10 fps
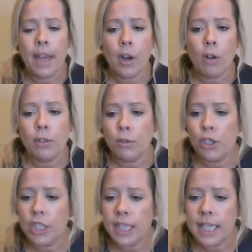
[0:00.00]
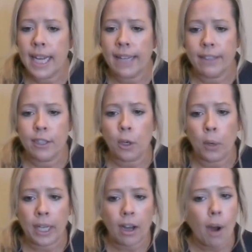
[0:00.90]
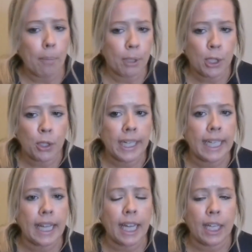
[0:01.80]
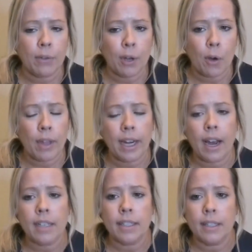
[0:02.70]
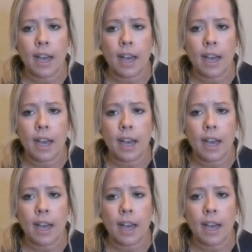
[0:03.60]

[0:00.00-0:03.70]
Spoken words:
And also, just going to take this quick opportunity to let you know that us,